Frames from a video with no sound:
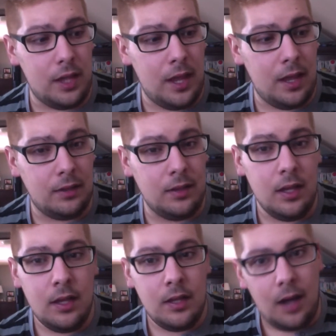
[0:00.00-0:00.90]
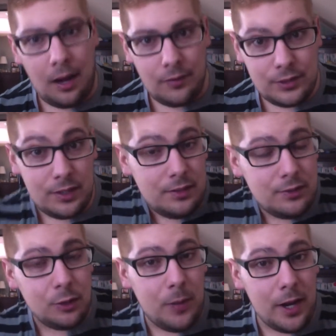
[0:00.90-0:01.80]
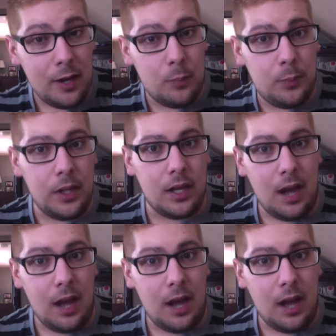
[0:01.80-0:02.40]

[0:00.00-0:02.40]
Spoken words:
and obviously it didn't turn my hair pink,